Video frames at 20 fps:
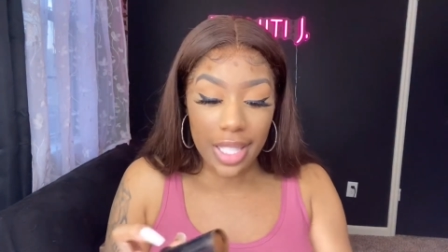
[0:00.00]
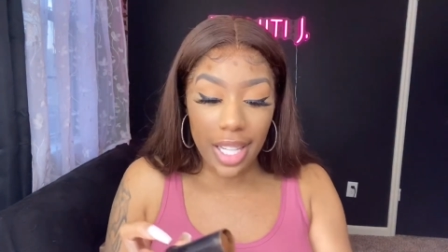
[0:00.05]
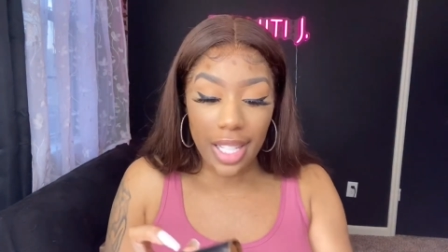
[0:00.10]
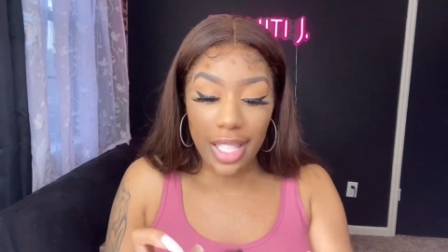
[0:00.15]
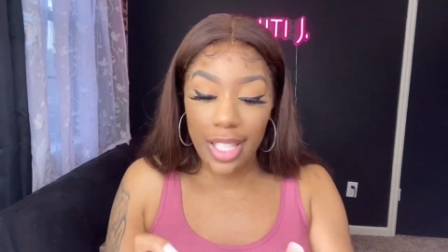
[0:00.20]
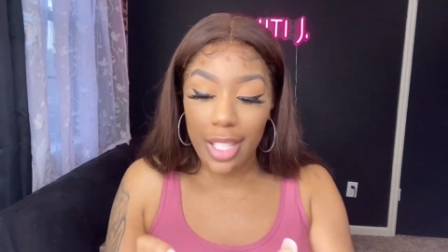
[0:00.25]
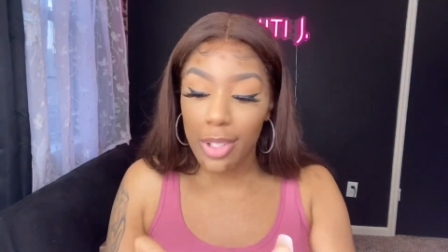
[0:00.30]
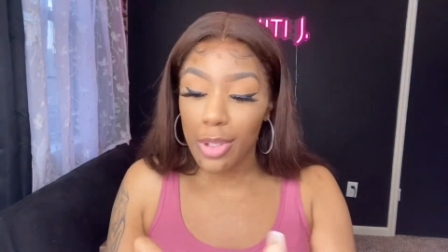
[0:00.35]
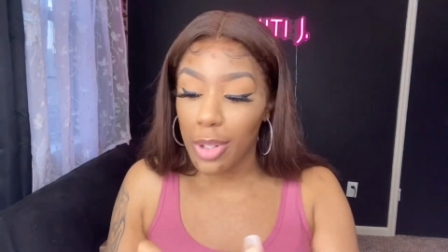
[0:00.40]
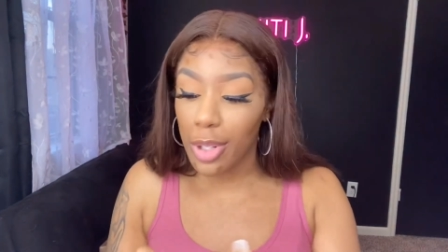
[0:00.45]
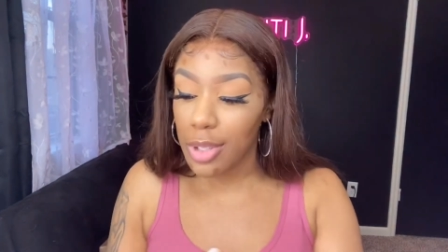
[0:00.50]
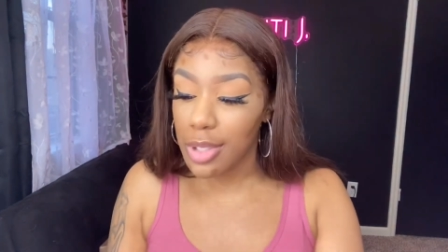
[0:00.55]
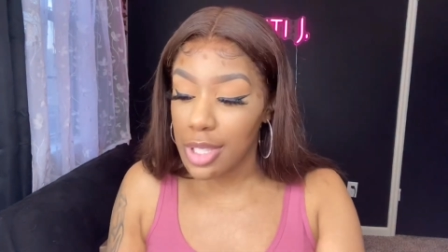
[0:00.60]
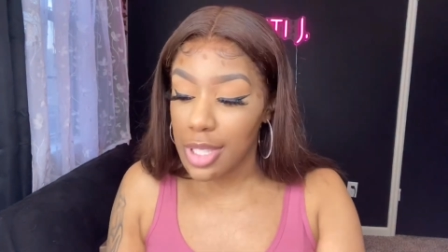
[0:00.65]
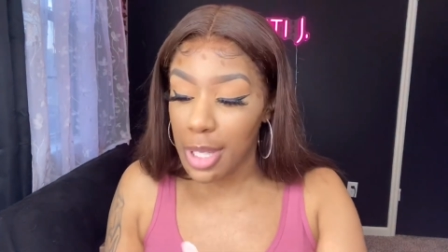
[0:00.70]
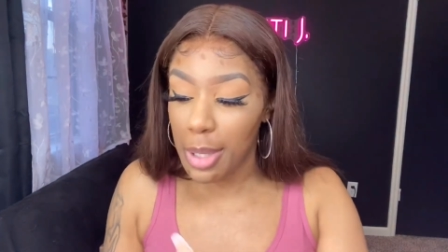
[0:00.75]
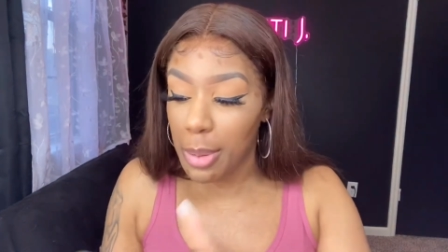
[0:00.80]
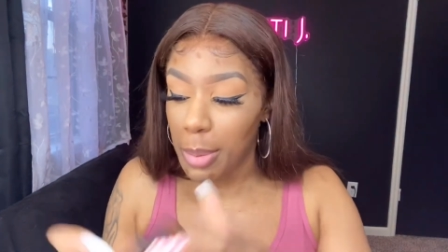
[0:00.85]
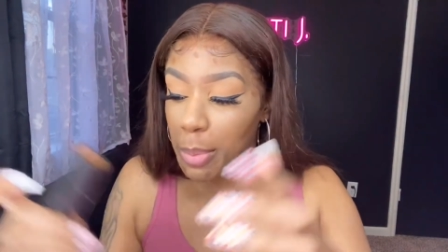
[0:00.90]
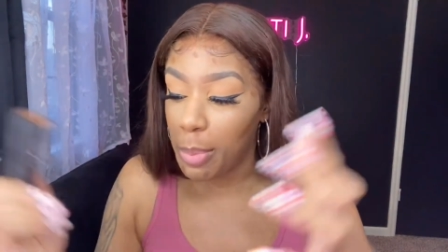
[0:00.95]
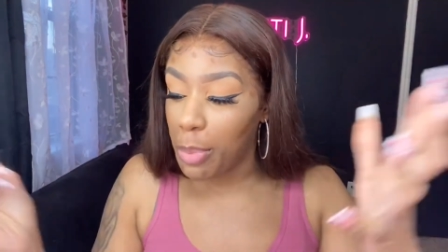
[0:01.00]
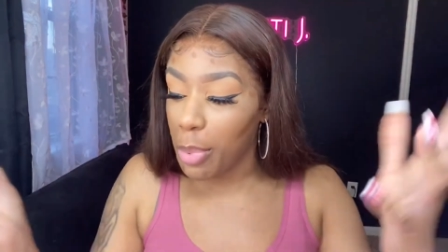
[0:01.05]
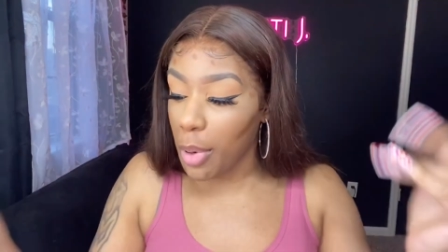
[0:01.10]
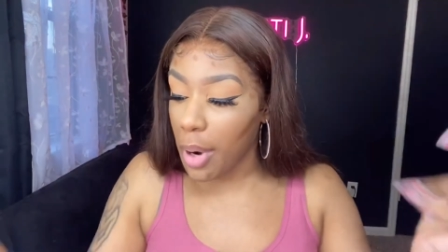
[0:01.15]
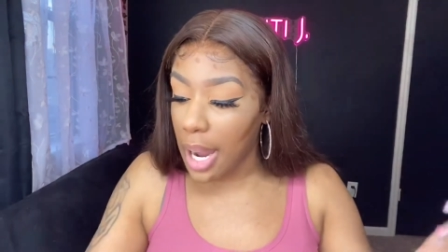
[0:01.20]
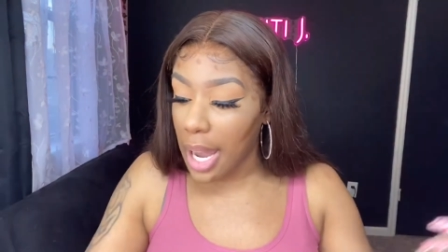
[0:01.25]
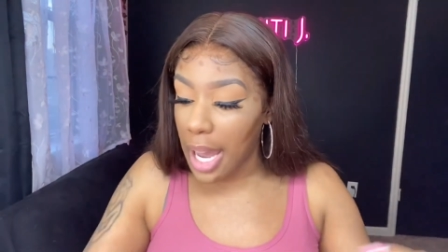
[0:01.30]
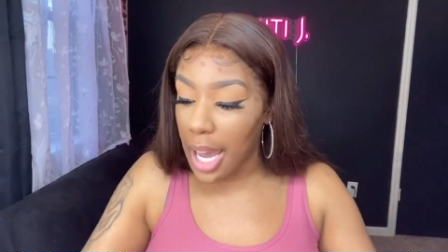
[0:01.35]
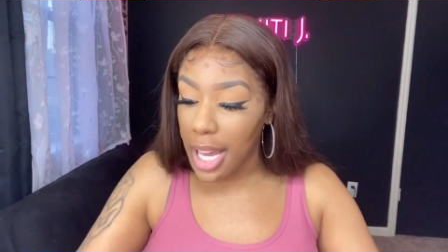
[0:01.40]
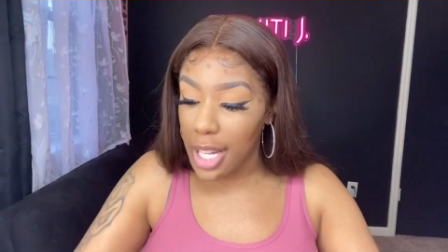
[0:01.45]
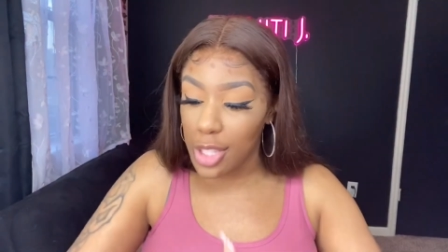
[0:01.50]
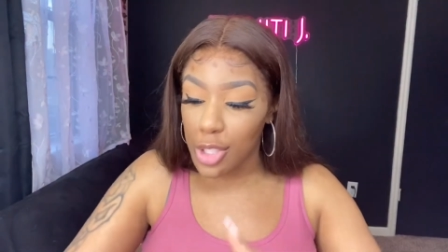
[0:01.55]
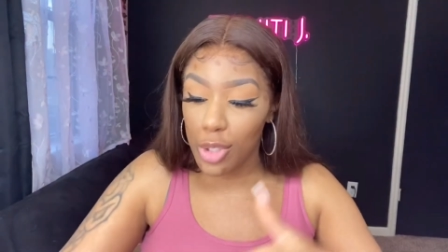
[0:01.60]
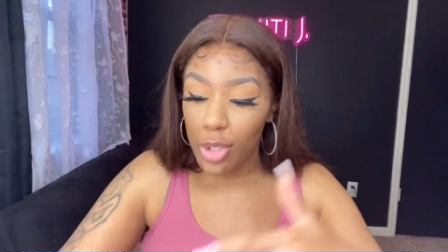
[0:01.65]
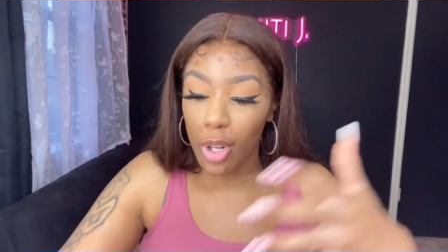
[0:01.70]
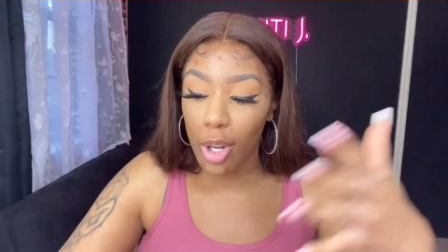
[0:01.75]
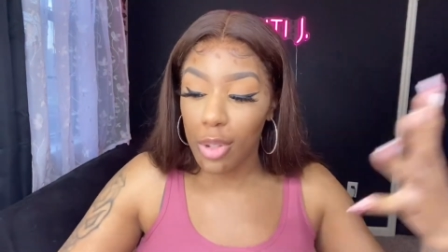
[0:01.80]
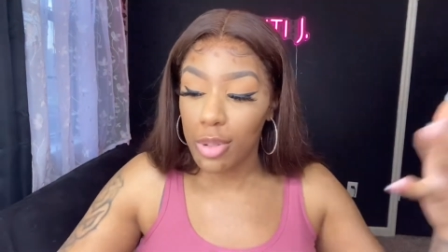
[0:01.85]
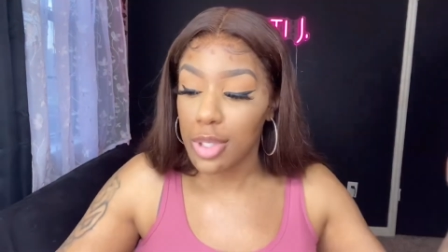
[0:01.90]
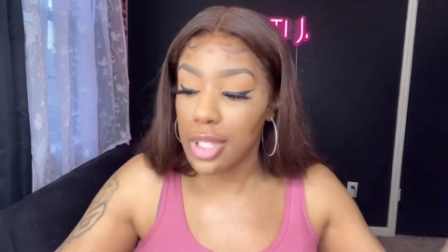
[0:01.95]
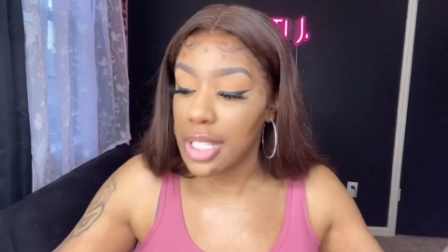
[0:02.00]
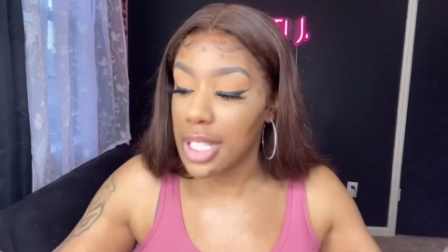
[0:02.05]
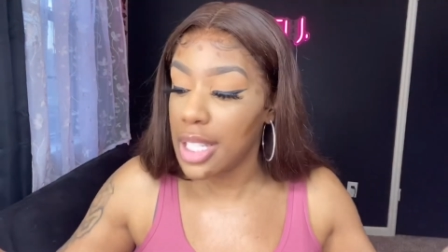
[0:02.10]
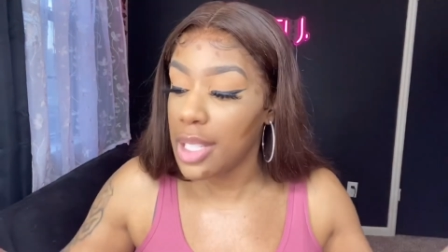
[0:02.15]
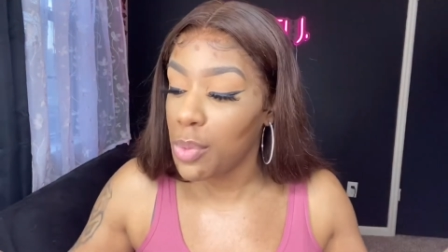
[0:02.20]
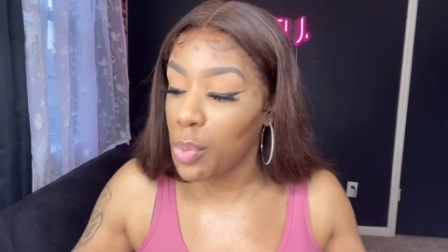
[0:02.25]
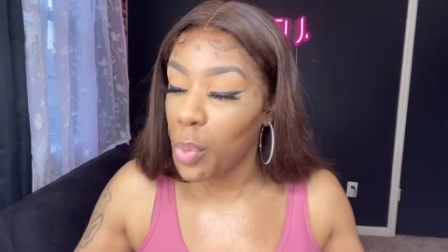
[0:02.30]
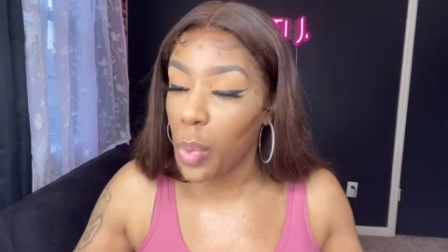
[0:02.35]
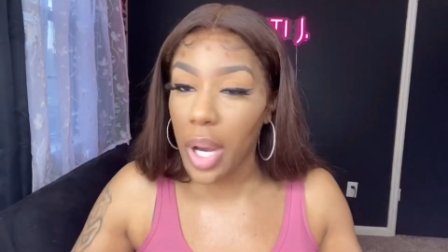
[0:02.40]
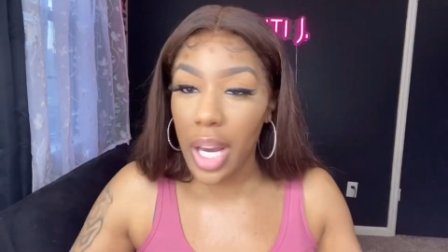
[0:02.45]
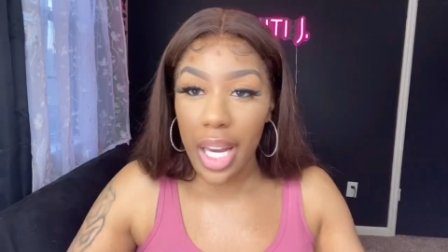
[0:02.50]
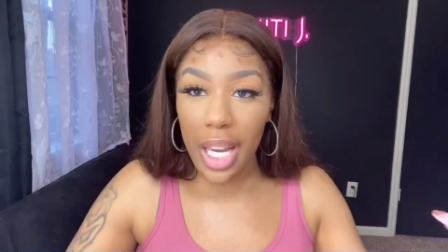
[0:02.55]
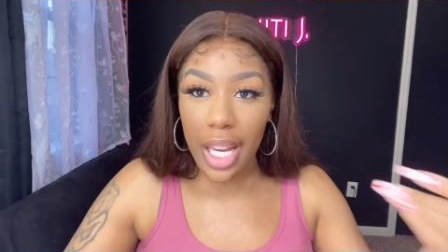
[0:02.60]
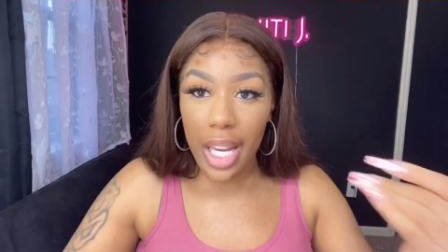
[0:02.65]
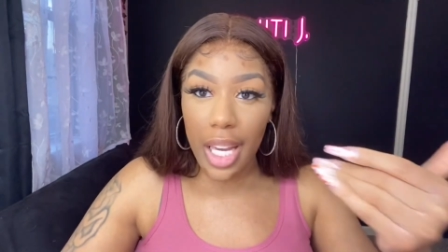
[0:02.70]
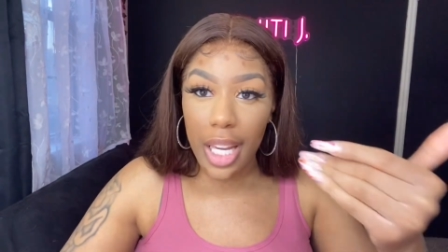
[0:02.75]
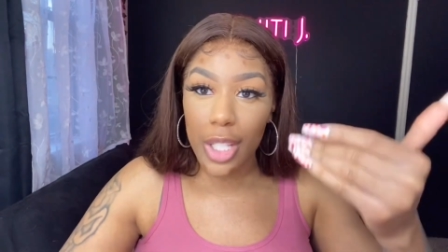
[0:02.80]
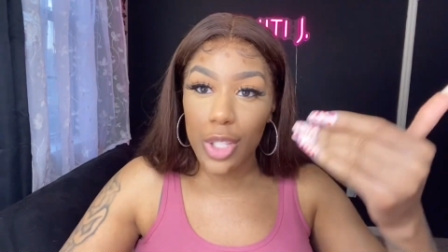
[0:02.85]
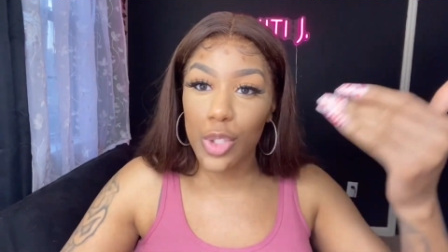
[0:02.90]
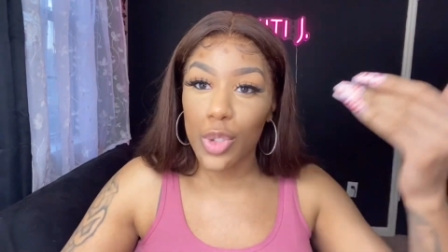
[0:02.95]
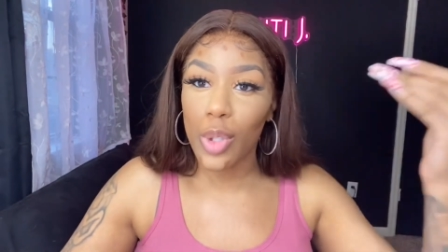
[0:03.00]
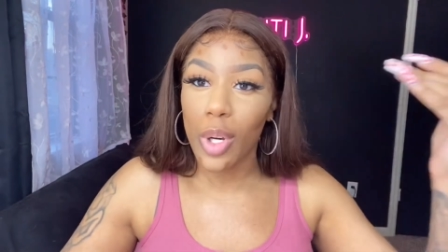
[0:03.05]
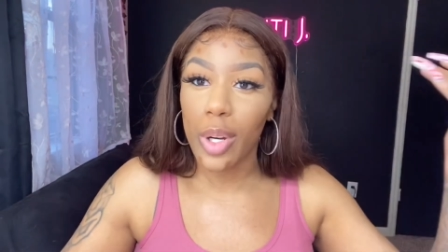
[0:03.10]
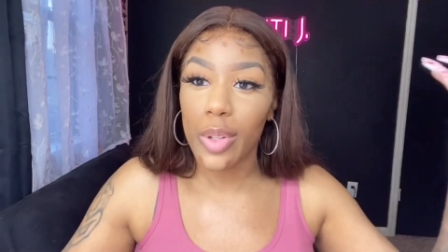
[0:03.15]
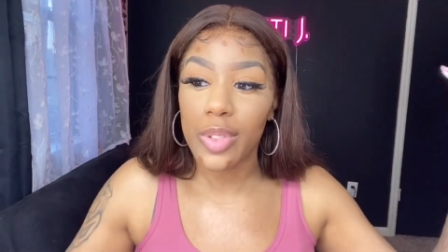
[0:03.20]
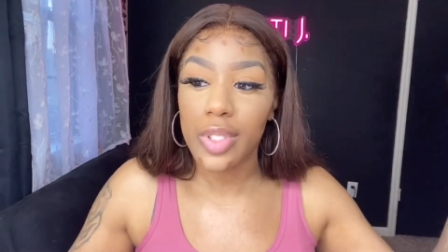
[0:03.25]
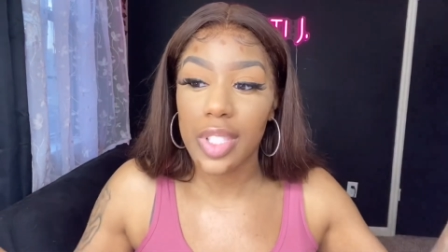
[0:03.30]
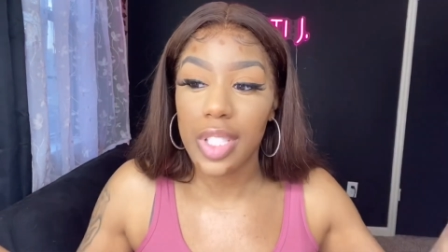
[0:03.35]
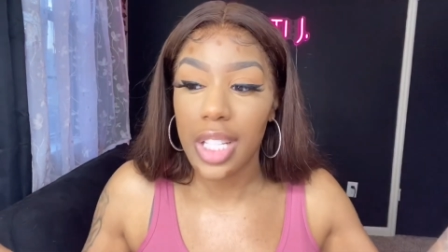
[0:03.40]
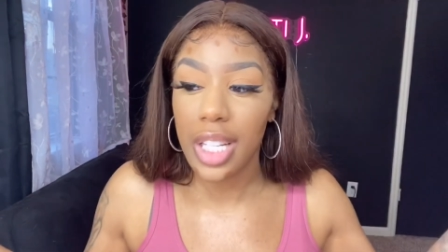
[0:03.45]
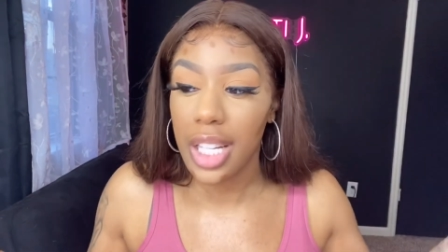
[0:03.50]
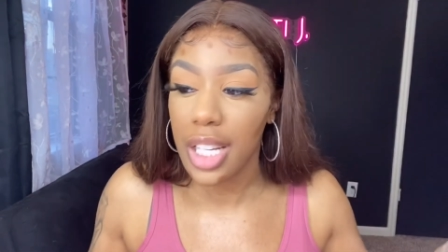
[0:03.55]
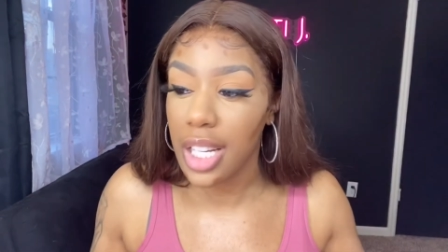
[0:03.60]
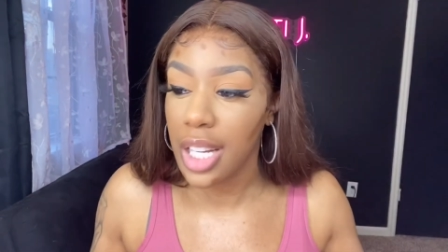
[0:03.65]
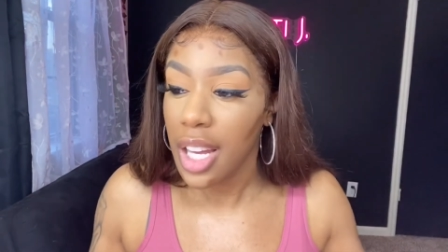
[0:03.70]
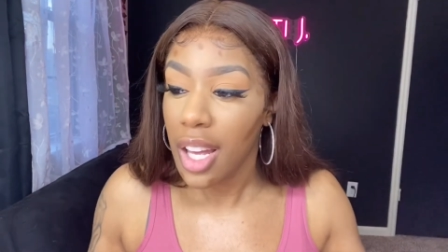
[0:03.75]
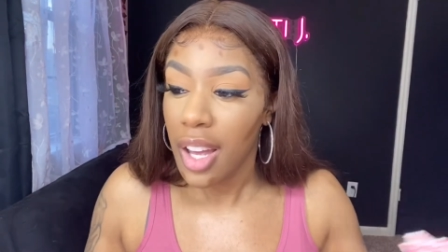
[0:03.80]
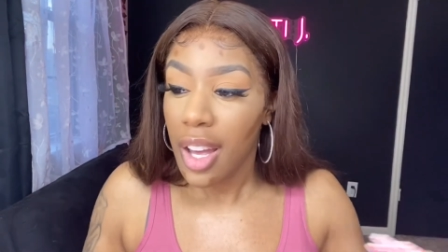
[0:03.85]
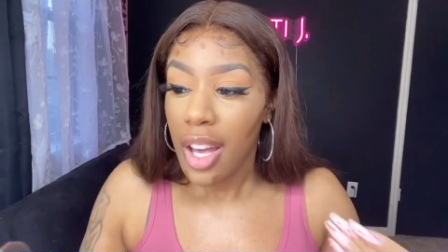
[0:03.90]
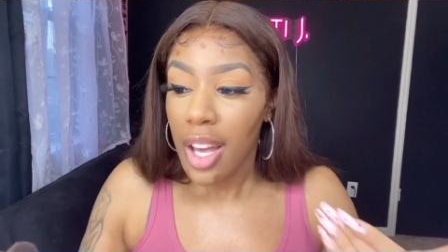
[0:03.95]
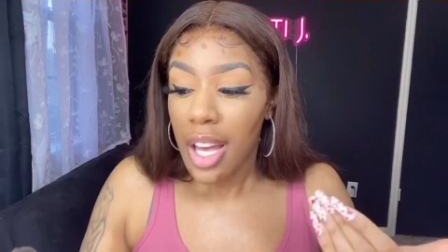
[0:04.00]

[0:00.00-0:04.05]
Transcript: Honey, you're gonna see braids, you're gonna see wigs, you're gonna see,